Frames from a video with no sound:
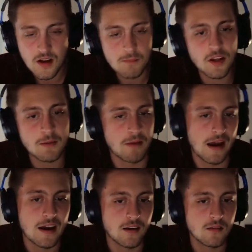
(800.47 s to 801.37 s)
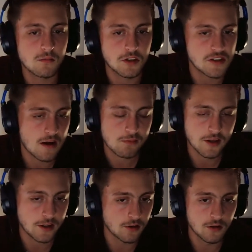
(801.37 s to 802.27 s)
playing bad, but he's not
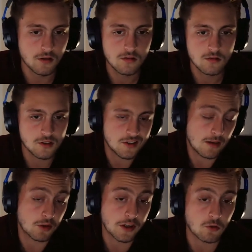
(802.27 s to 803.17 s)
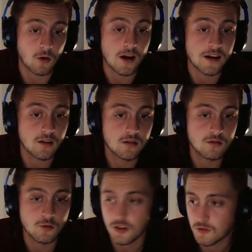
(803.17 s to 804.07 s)
playing good, or he's not playing great,
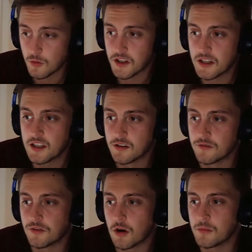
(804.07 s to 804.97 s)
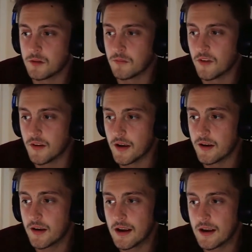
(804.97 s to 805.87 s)
which is what they needed from him today.
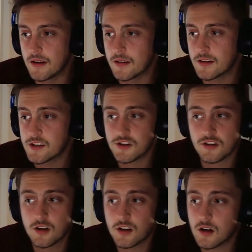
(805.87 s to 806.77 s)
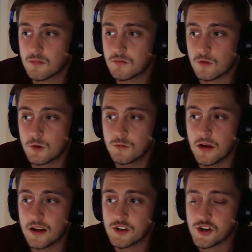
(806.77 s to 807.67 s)
And he just couldn't come through,
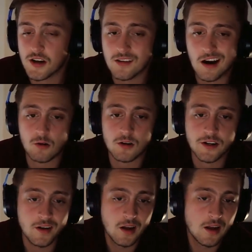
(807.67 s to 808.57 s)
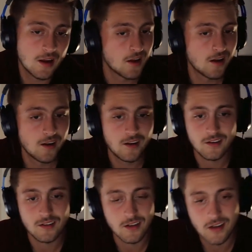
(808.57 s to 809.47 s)
man. Shane Lowry,
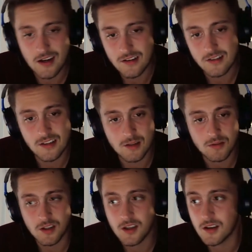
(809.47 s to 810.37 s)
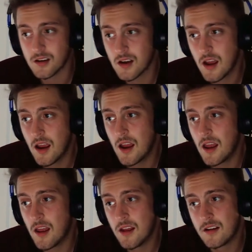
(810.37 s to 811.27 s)
kind of the same thing.
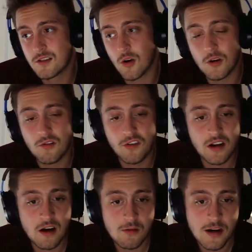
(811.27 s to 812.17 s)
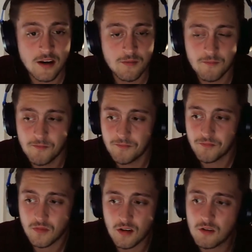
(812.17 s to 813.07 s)
Tony Finau, man,
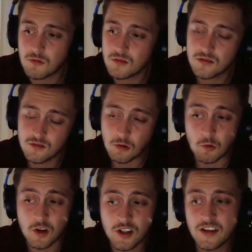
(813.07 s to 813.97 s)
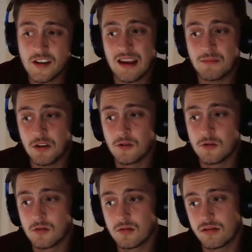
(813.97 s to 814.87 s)
rookie
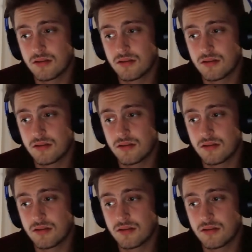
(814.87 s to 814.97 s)
debut.